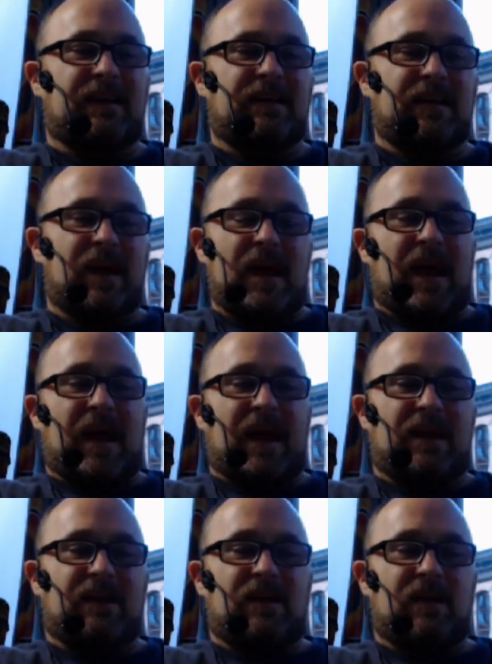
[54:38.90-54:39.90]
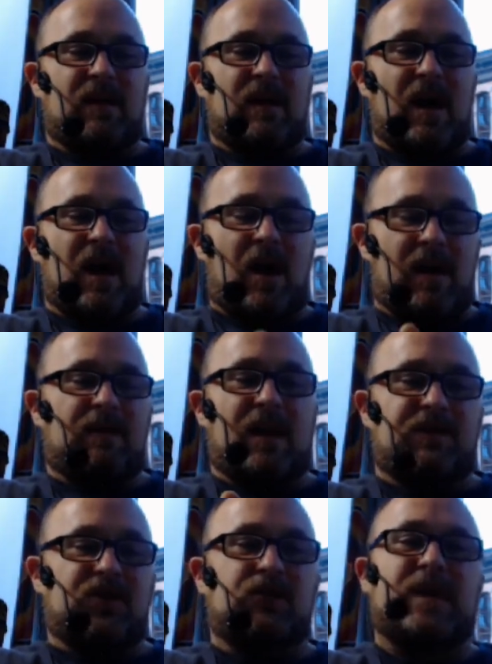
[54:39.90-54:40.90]
in, in
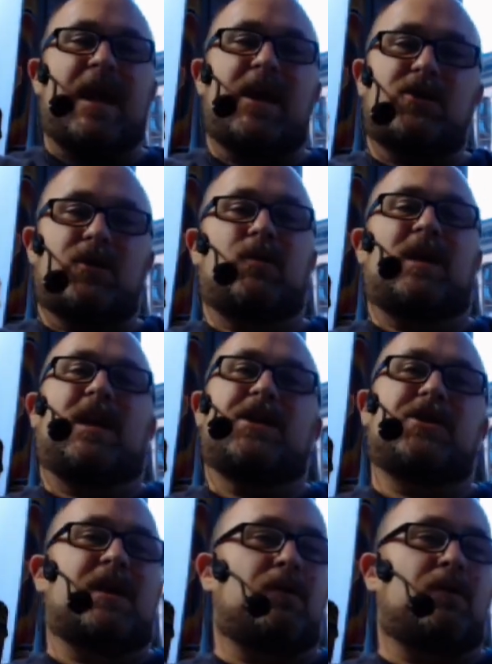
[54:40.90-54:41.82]
the Judaic religion,